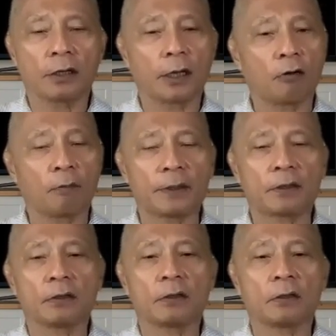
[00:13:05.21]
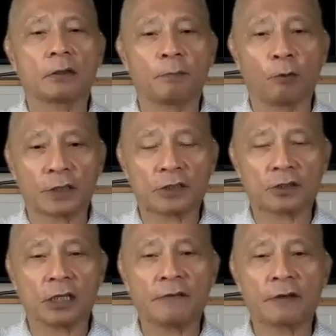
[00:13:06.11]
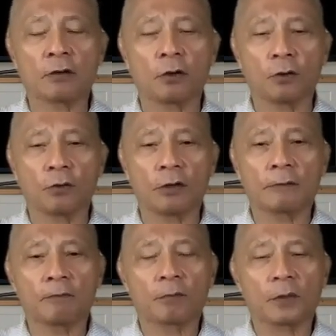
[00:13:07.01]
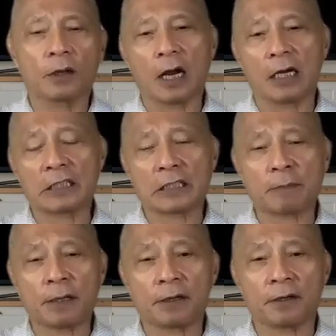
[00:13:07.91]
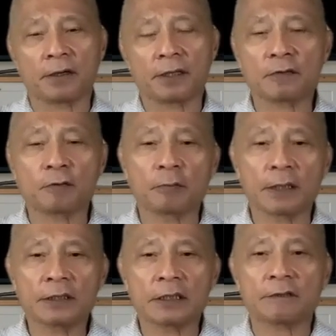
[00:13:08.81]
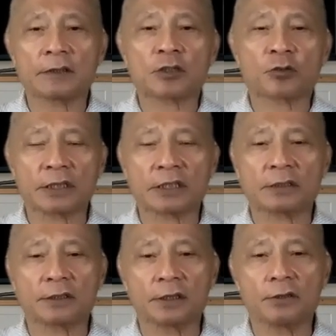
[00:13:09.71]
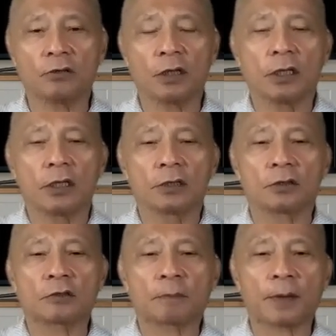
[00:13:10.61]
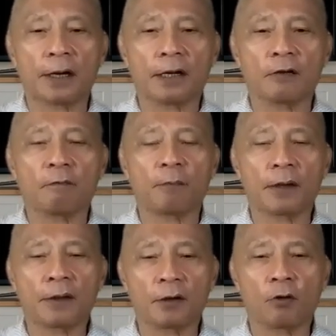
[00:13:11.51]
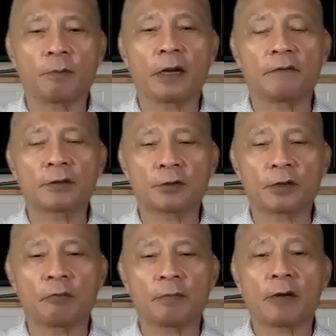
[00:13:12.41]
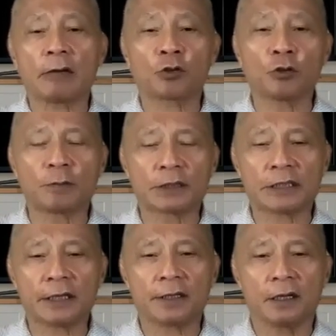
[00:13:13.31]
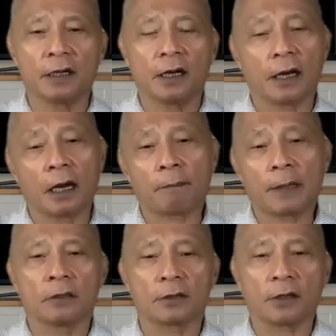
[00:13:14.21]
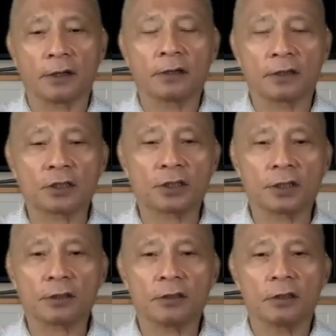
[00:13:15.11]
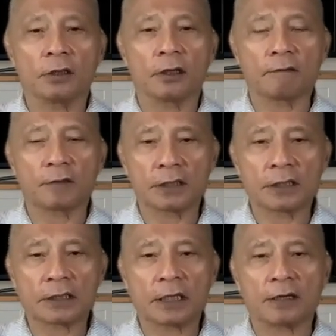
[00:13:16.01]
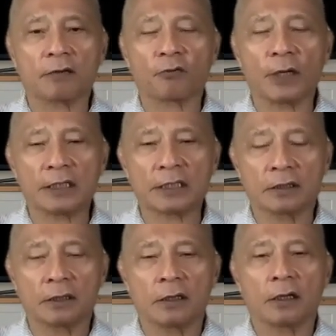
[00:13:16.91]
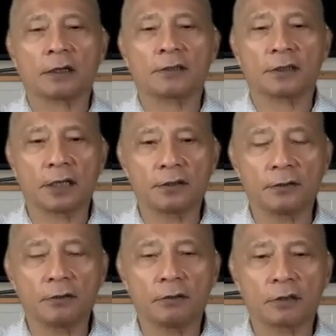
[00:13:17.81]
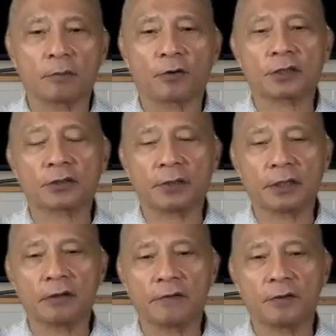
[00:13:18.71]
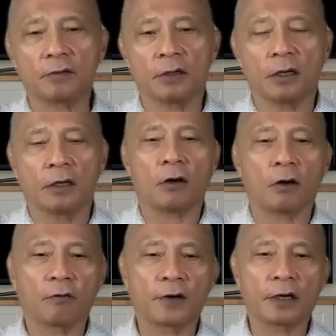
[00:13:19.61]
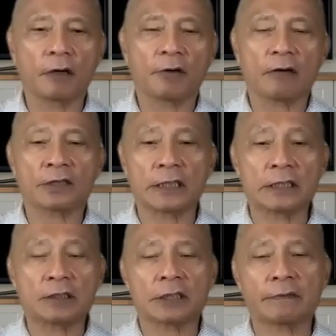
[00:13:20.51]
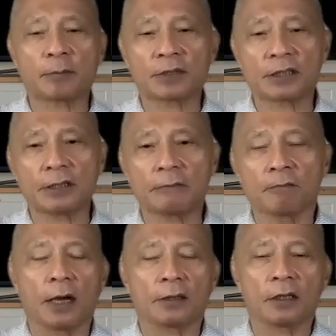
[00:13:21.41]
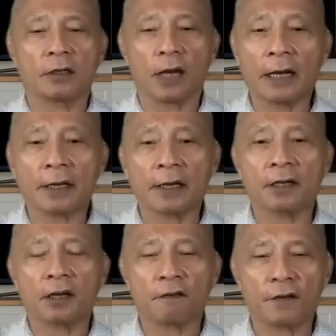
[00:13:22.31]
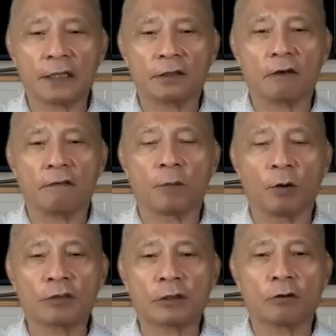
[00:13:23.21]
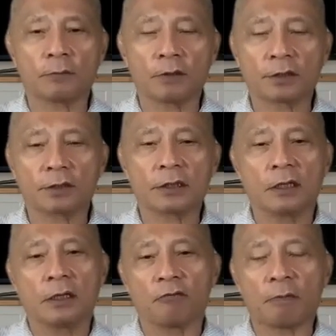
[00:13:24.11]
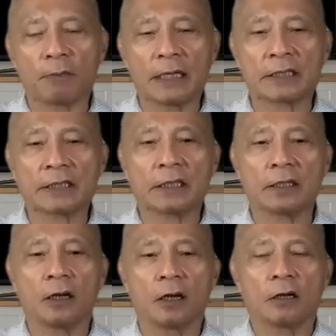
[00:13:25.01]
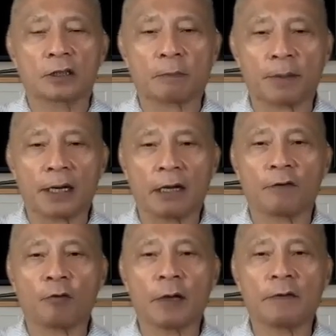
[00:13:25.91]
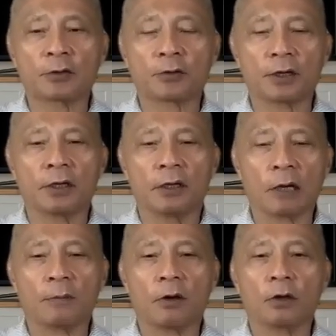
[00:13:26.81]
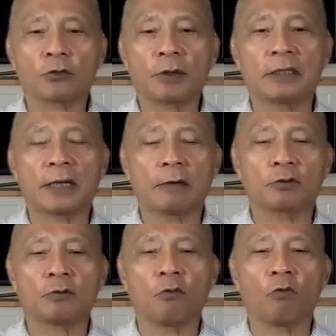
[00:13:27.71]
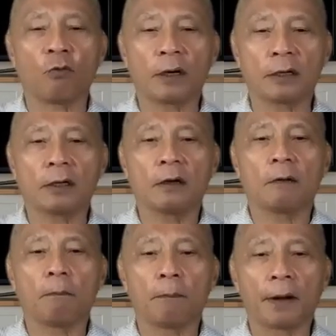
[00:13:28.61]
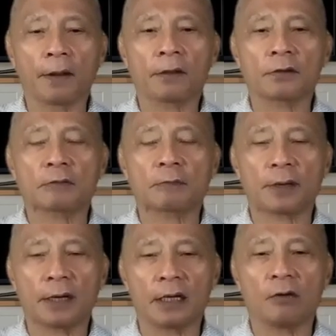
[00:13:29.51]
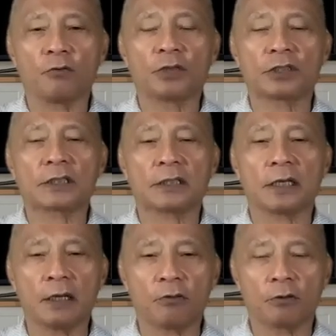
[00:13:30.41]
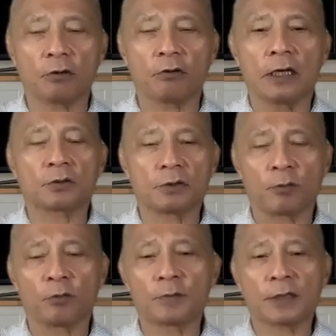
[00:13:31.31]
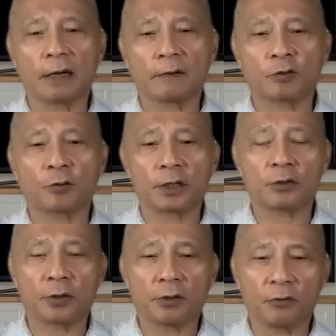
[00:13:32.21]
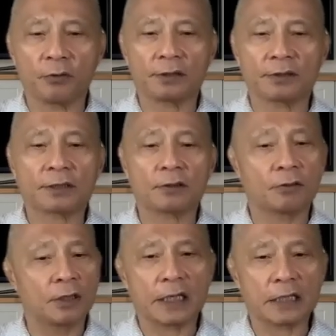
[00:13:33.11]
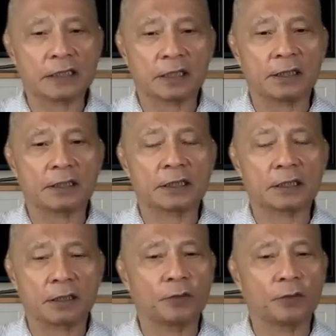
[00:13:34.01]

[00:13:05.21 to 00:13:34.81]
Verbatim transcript: It'll be potentially even lower I suspect in the next few months, if trends continue, the supply of month-to-month inventory will get about 2%. And by the end of this year, if this kind of rates continue, the mortgage rate will be hovering around 6 to 7%. And the lock-in effect of most homeowners may see supply of inventory come all the way down to one month of supply, which is equal to the time of 2021. So that's the case.